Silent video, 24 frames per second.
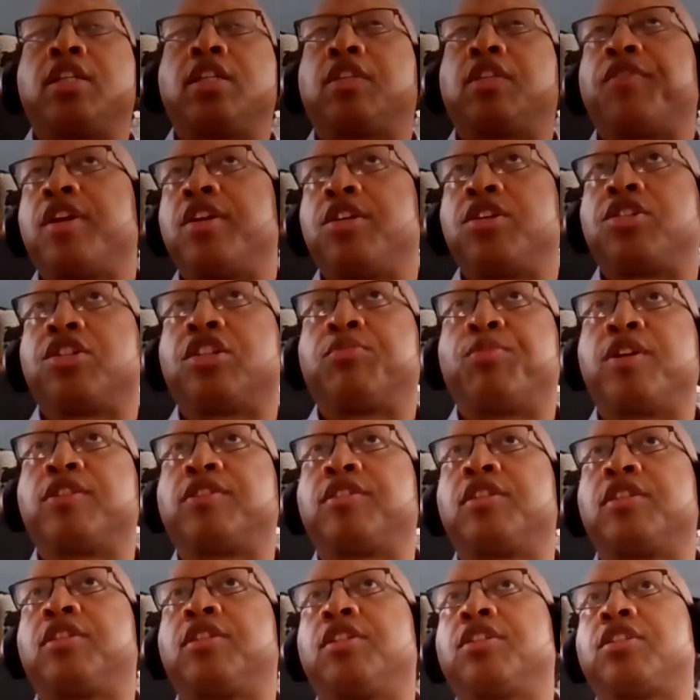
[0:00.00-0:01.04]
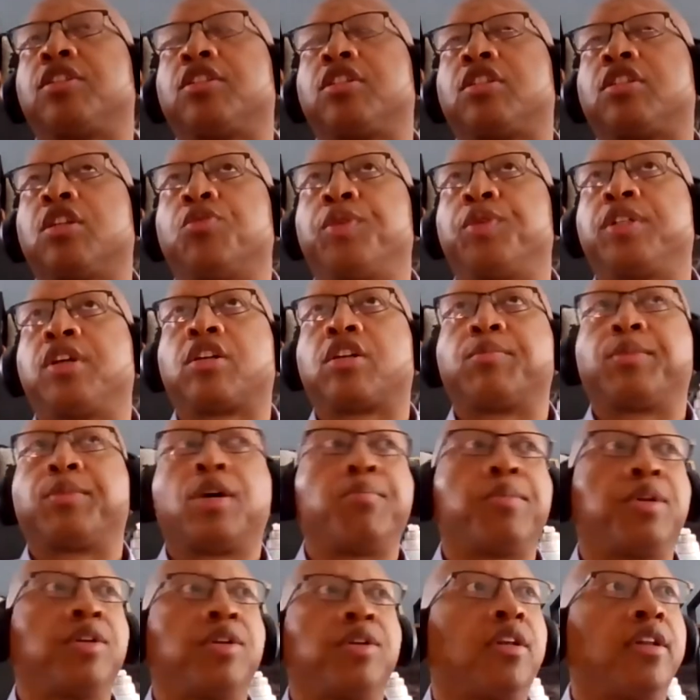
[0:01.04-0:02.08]
lands of our indigenous brothers and sisters. So we talk
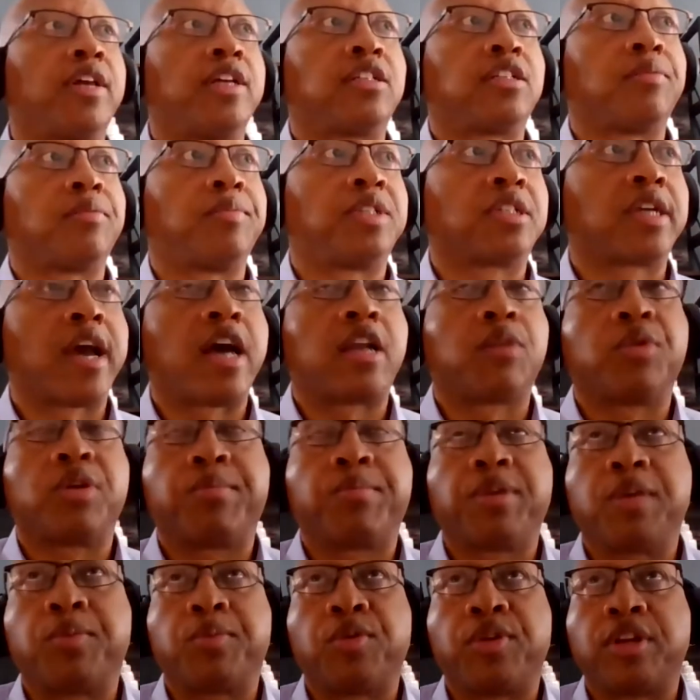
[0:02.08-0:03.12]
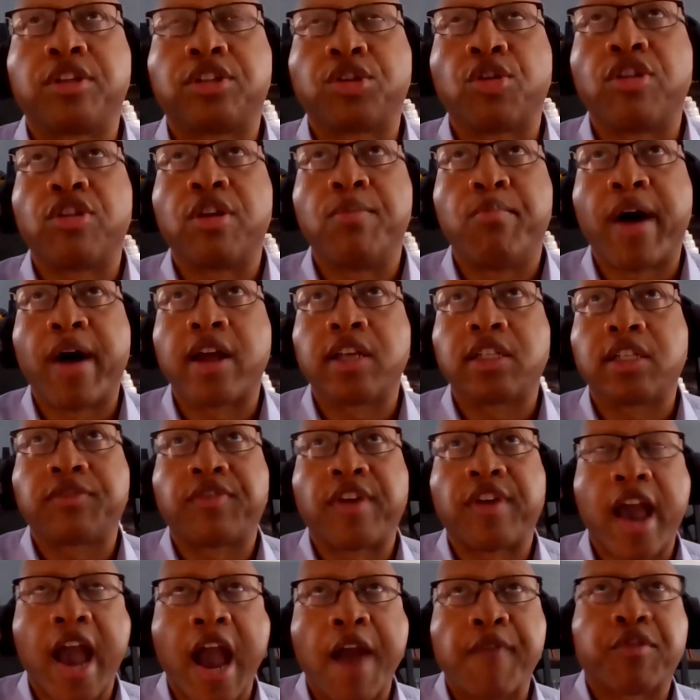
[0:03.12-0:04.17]
about being on the lands of Piscataway people and the stolen
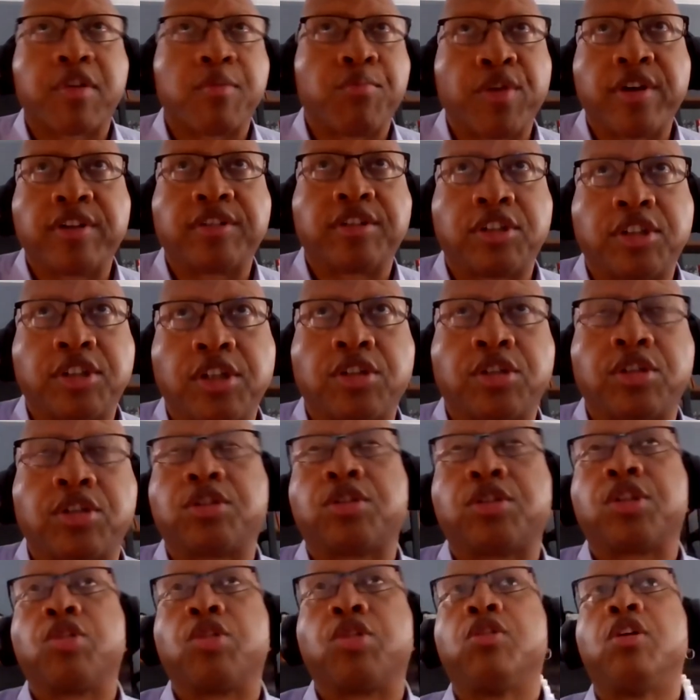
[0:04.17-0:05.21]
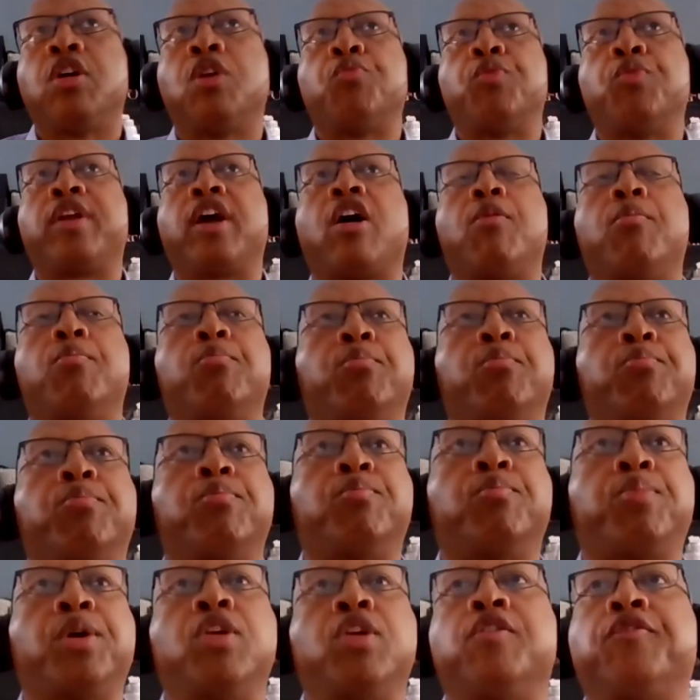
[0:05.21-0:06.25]
bodies of our African brothers and sisters. So without
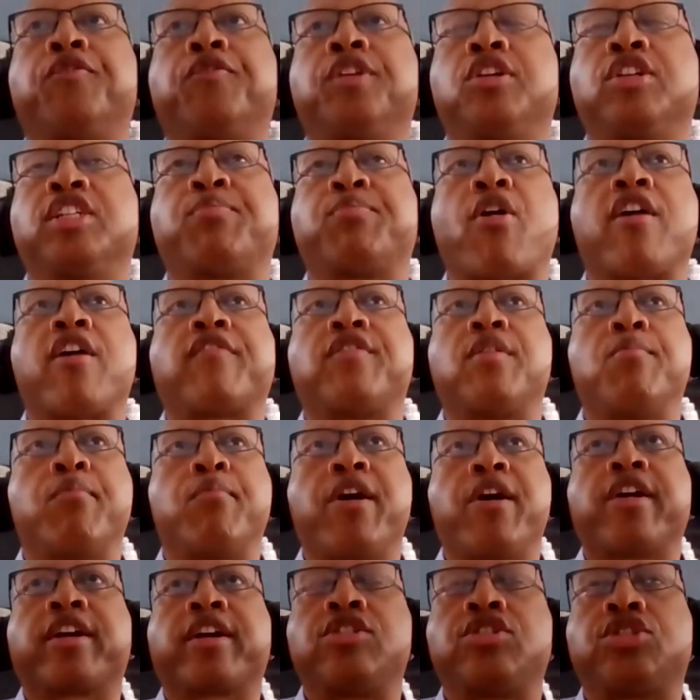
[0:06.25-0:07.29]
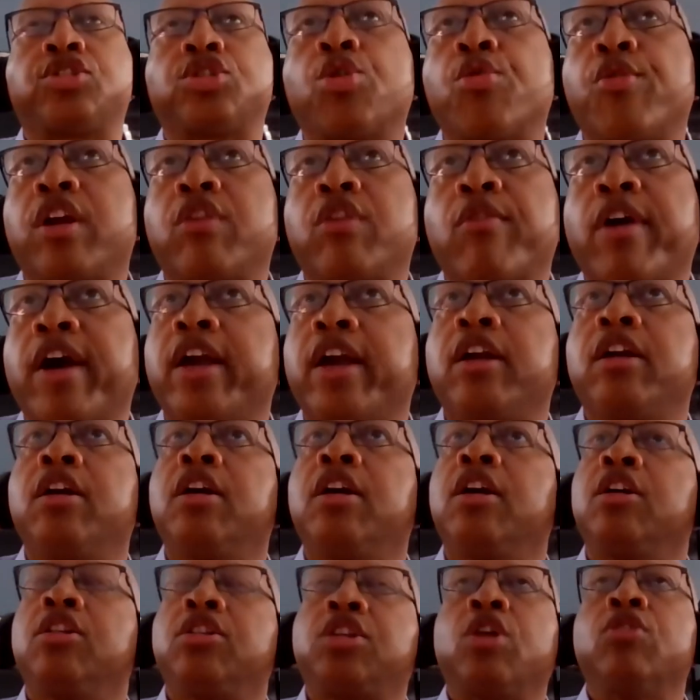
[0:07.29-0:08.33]
both, it's part of the American story, right?
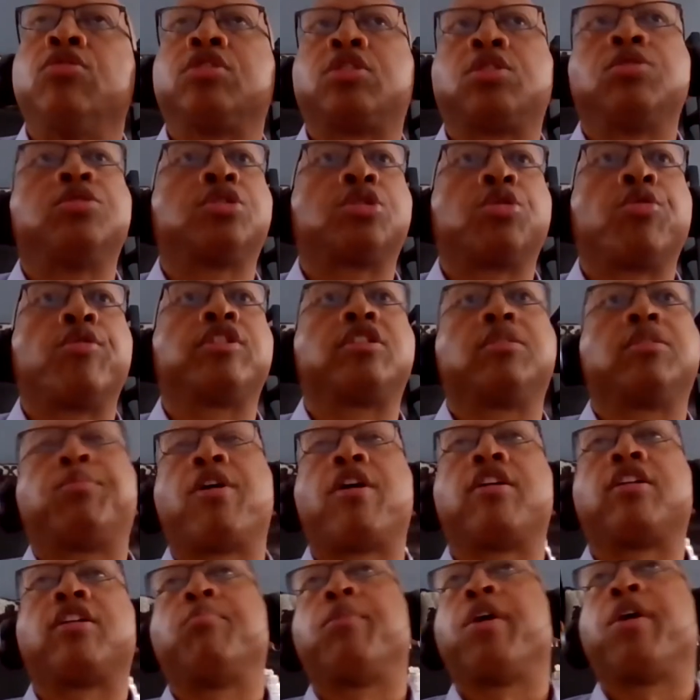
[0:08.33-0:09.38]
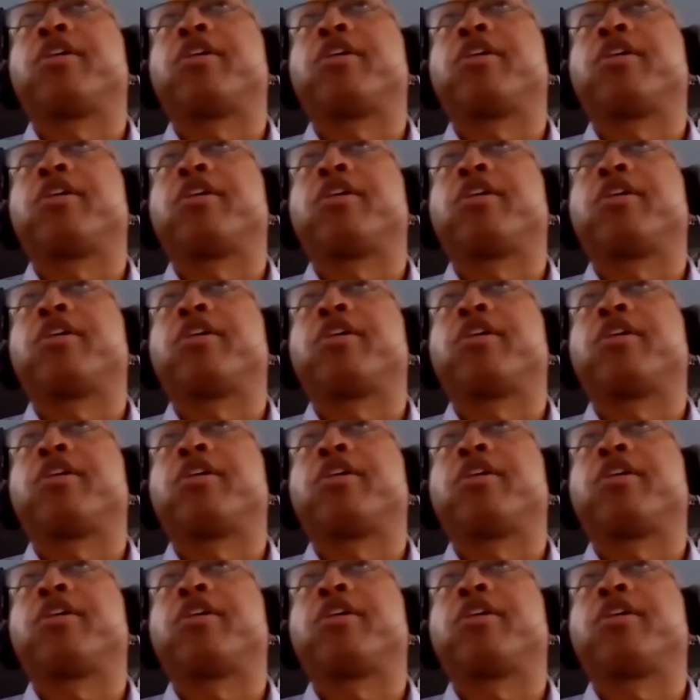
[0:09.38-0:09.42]
Those two stories are part